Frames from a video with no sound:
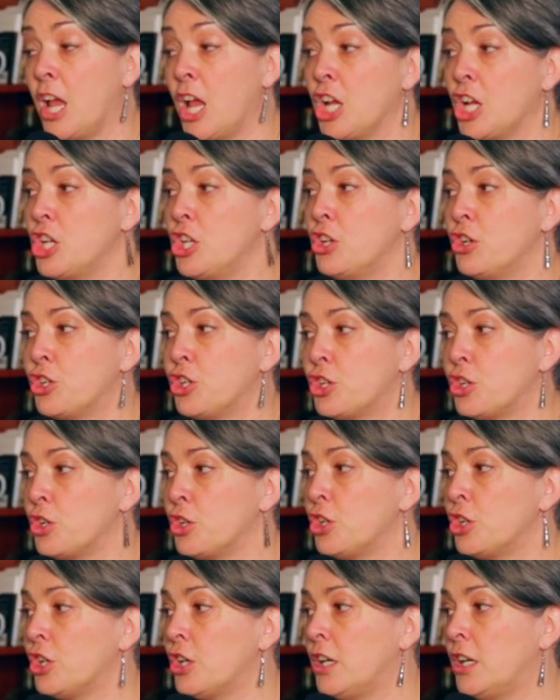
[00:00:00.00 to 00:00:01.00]
You know,
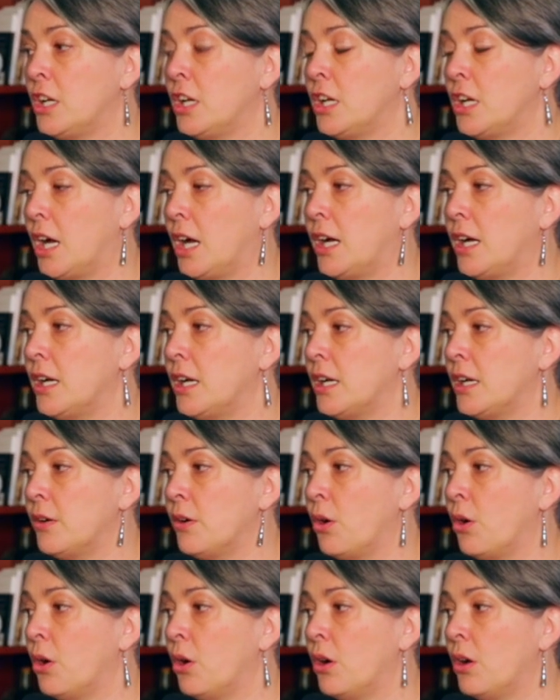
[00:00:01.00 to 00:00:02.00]
you're uh,
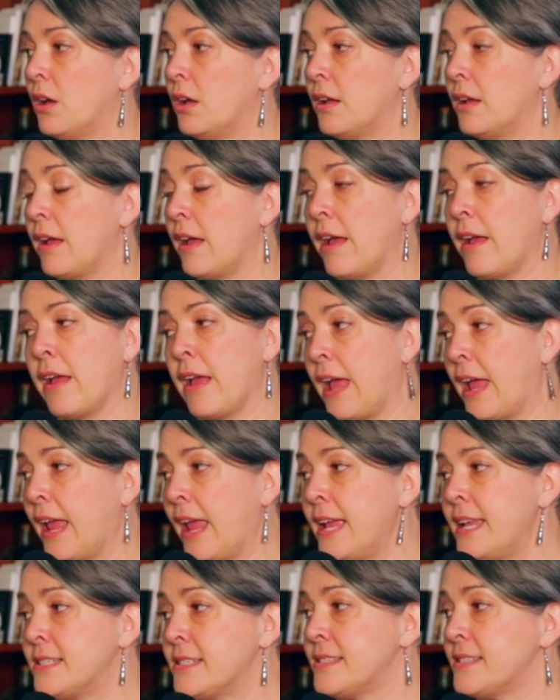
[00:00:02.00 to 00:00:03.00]
I, I
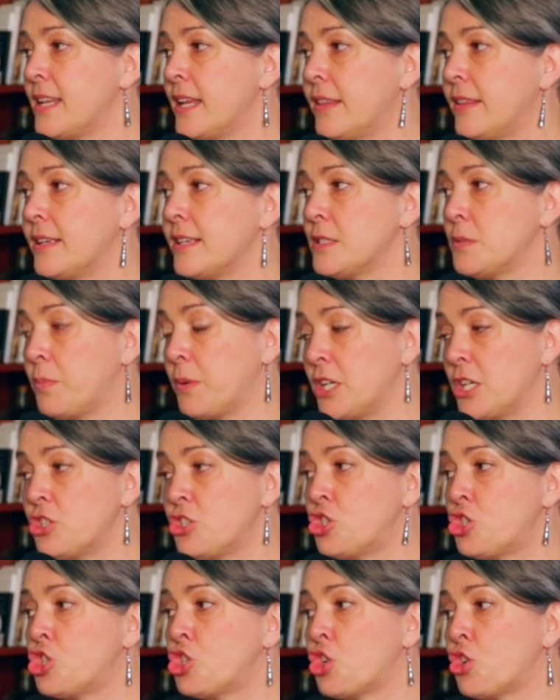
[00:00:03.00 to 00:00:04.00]
hate to say this, but
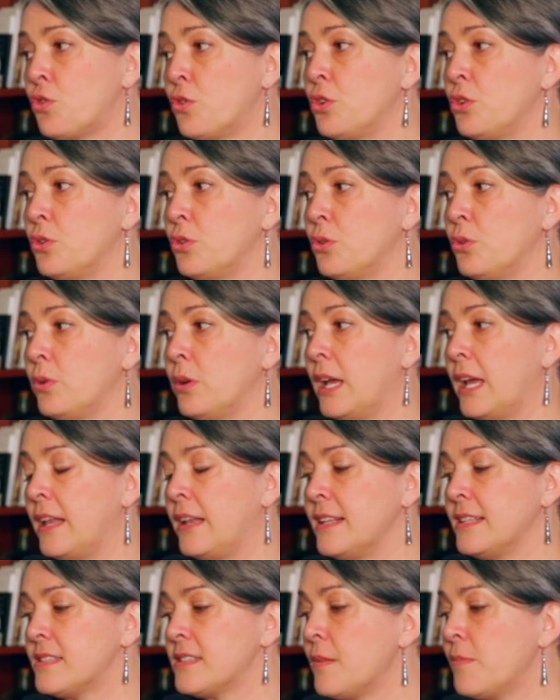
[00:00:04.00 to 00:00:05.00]
it's true.
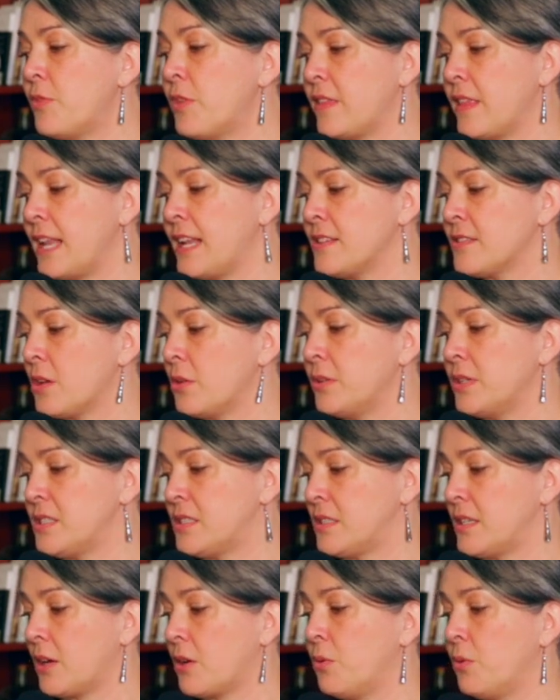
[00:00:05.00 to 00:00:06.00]
And it's something that has always
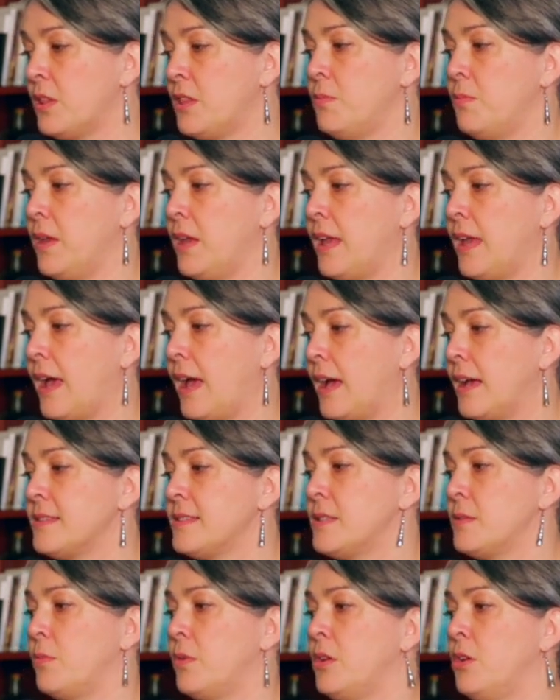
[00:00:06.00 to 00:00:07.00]
stuck with me as
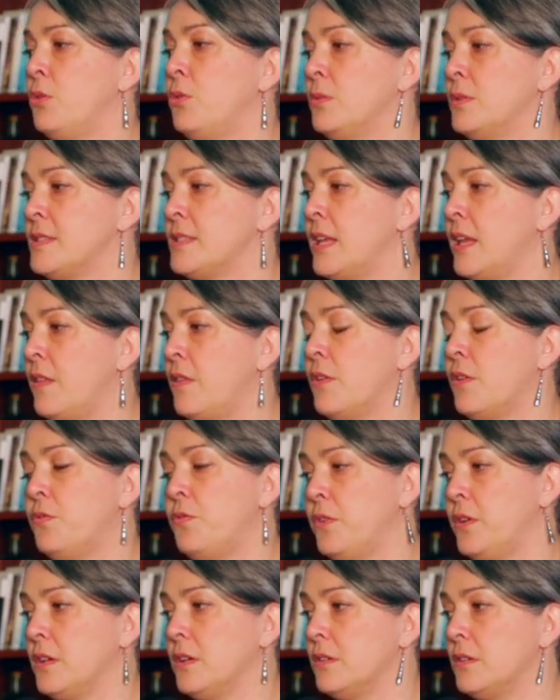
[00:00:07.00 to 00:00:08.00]
someone who was in the
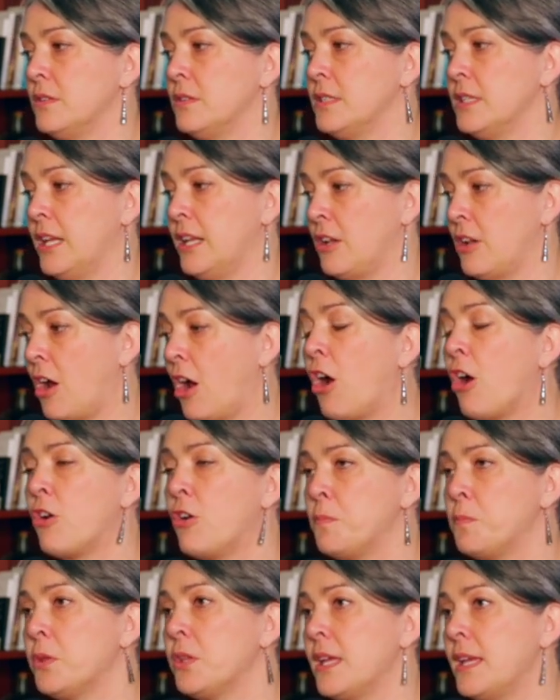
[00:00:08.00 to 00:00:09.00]
field in a
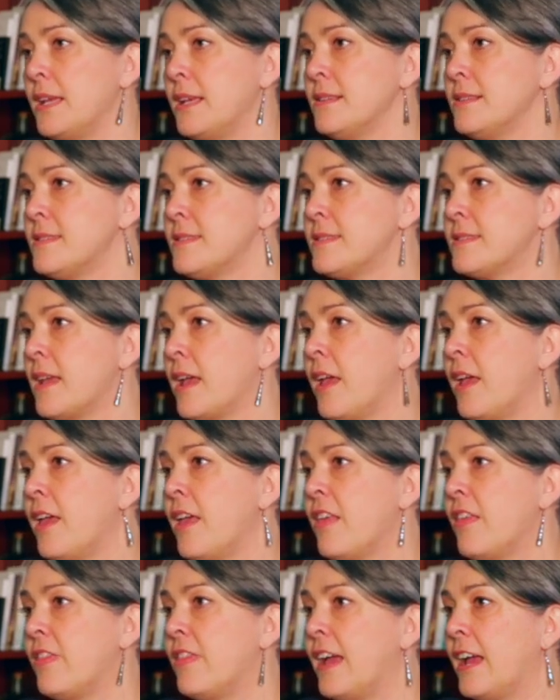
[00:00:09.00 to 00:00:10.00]
hard place
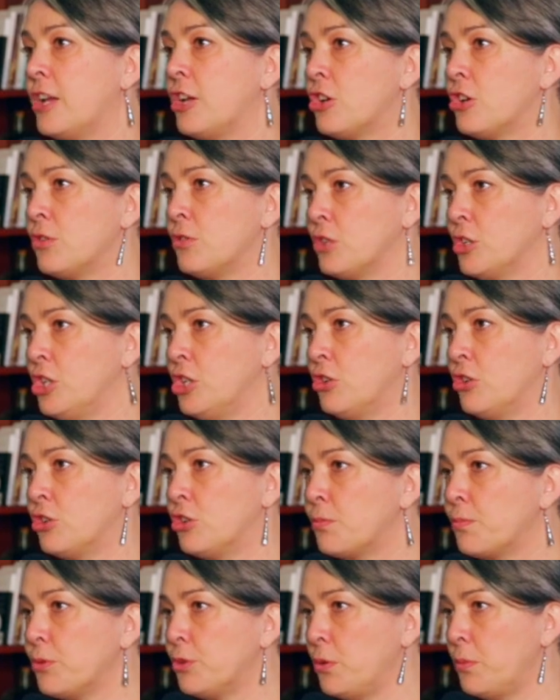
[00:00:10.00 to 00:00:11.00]
that your, you know,
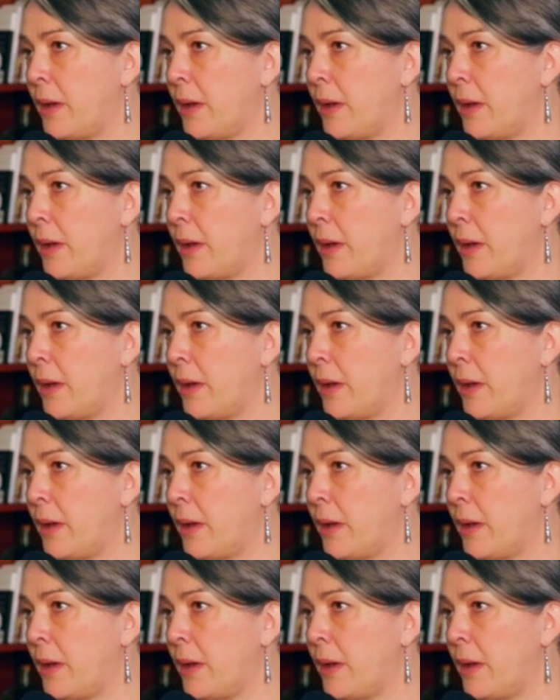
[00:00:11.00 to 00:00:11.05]
your blue